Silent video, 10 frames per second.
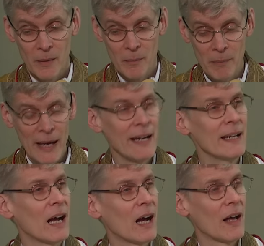
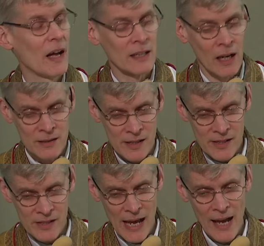May an
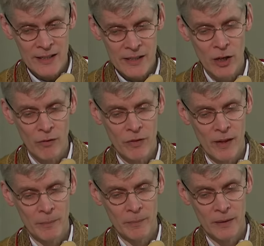understanding of
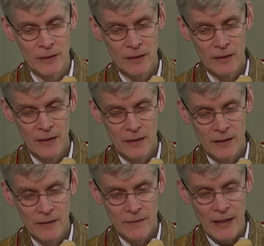them
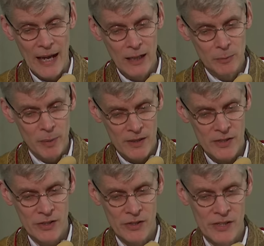help us
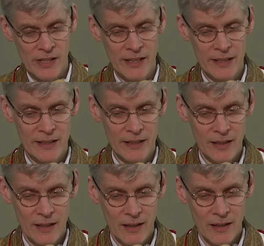to see
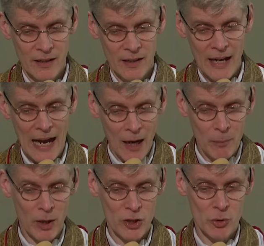how
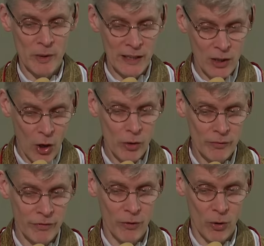much we
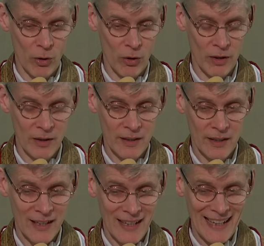long for
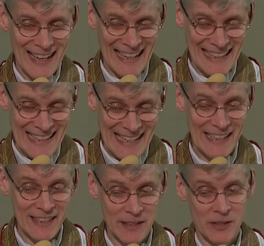and
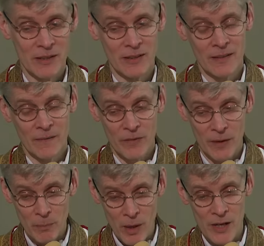need the
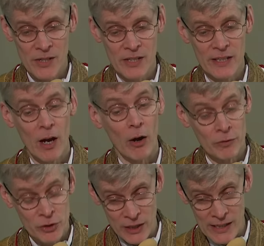mercy
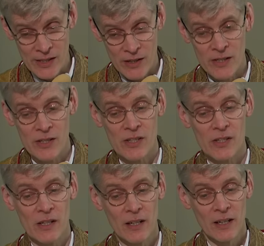of
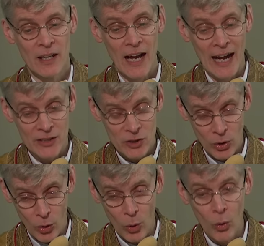Jesus at
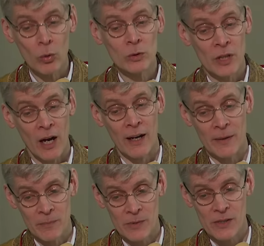all
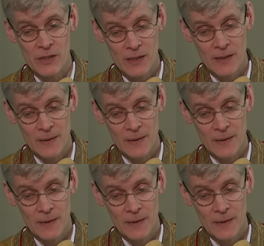times.